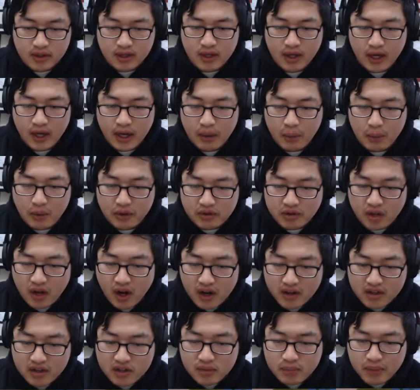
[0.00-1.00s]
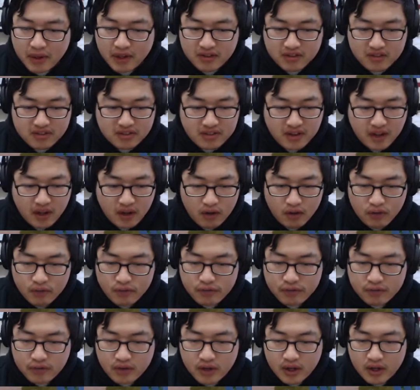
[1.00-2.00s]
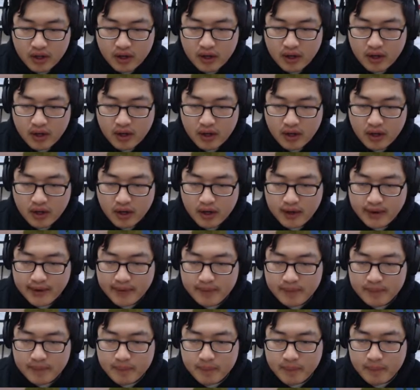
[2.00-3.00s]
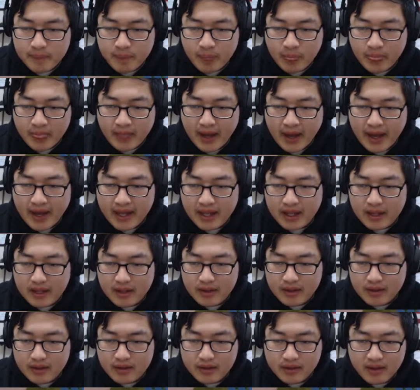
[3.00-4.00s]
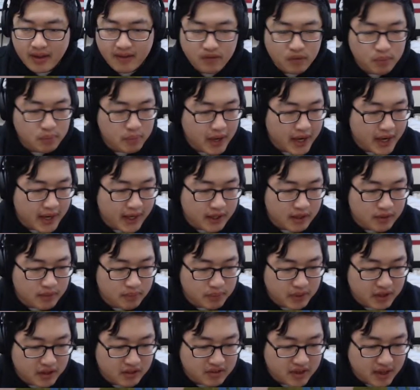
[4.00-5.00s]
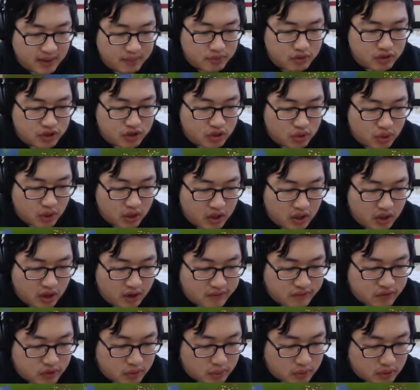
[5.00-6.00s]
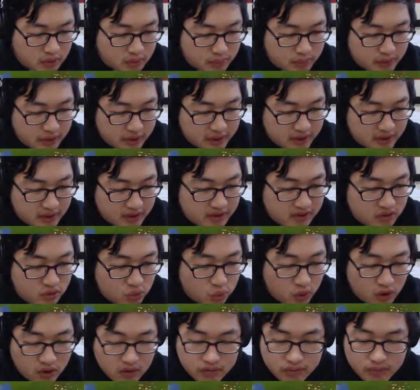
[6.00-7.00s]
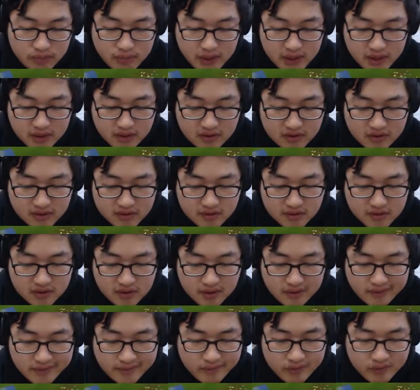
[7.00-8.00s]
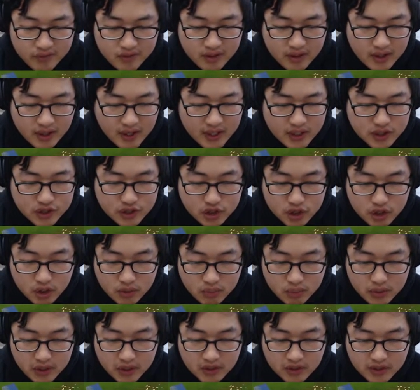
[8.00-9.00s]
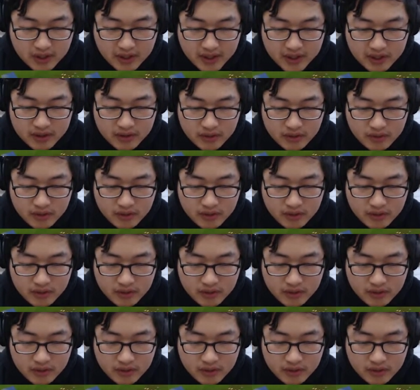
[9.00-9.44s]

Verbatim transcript: I will talk to myself. Uh I Never mind, because I'm too uncomfortable, but in 12 minutes, I should be good?